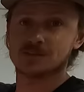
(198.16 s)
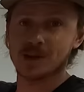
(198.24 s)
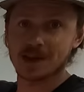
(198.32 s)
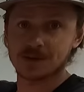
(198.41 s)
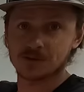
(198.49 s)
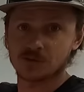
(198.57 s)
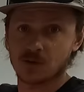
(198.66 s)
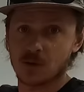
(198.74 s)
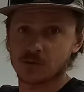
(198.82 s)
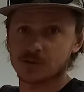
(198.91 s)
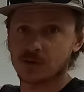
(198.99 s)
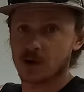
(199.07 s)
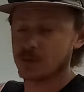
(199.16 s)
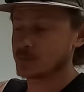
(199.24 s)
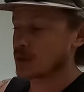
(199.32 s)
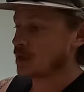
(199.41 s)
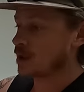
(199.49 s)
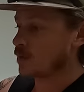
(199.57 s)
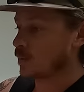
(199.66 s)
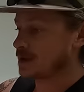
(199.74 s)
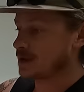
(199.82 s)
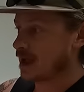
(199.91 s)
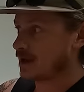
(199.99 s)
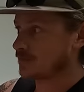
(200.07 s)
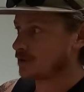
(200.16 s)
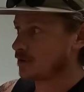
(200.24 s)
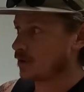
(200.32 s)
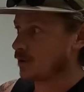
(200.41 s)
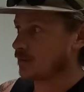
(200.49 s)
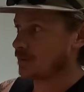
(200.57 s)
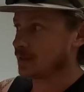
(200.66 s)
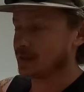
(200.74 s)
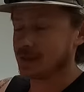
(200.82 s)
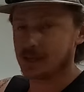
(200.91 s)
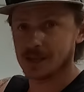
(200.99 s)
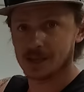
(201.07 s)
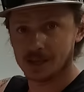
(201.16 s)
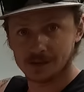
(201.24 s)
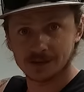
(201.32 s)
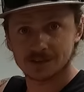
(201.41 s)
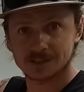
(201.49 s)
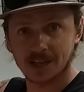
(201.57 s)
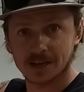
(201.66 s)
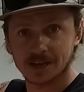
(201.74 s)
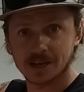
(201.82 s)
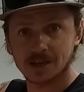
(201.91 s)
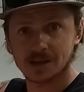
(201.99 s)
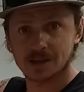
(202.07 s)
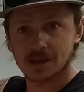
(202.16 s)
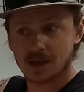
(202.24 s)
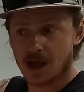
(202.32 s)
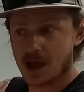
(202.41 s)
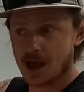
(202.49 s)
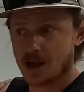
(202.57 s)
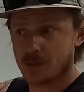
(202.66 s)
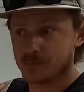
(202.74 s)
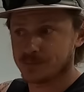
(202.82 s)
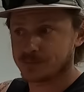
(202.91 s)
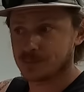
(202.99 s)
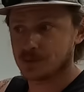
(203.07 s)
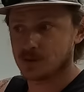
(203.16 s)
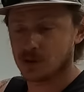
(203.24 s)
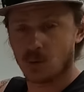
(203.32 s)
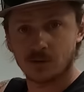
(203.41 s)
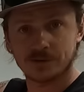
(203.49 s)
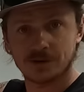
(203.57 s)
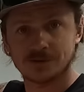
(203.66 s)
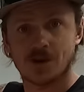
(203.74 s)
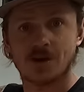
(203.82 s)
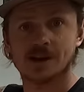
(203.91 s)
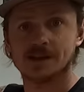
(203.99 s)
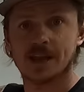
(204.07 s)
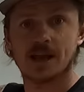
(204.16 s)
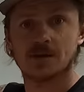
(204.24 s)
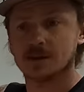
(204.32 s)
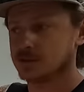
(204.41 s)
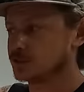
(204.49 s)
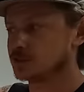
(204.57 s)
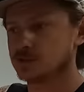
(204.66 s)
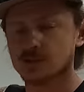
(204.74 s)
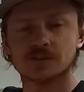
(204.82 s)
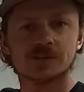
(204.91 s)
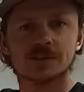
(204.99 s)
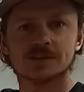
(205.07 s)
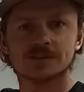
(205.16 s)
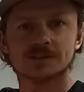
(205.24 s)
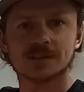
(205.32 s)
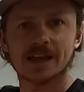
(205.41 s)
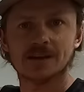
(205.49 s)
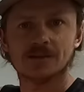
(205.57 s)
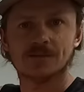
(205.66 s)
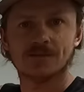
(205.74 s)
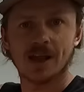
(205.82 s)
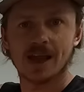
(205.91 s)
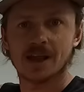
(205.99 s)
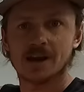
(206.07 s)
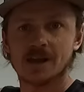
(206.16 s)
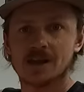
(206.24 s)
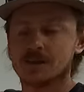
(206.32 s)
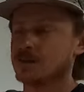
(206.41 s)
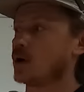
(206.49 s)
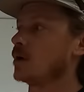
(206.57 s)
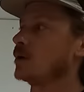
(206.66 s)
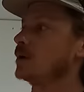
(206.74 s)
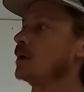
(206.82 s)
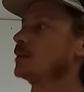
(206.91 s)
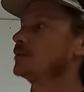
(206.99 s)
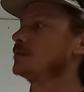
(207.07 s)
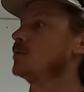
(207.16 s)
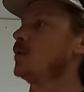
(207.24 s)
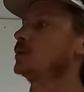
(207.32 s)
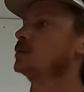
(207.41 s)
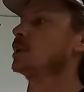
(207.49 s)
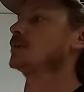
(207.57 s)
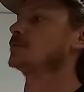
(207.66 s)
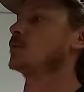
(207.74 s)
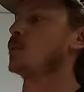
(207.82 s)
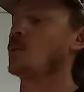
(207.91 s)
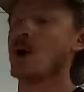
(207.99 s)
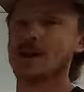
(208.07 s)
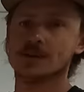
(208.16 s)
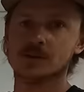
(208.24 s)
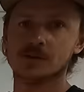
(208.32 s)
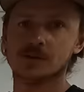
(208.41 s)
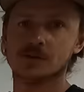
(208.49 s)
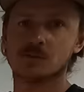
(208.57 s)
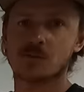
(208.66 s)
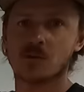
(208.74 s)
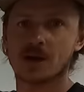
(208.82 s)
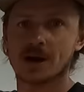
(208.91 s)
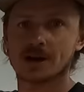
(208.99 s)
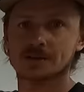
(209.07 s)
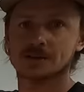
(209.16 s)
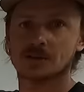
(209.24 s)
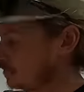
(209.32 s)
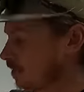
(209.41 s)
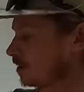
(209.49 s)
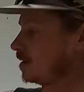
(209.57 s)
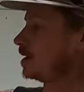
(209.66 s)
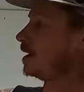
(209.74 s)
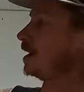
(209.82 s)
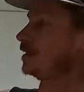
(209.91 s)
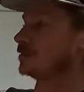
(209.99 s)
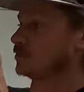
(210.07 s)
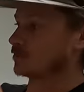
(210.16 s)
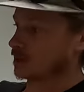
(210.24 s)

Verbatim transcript: speed control. So when you have it on the in setting, um, you can also turn it down and just use it as a standard fan. So it's not just a one-use product. So it's a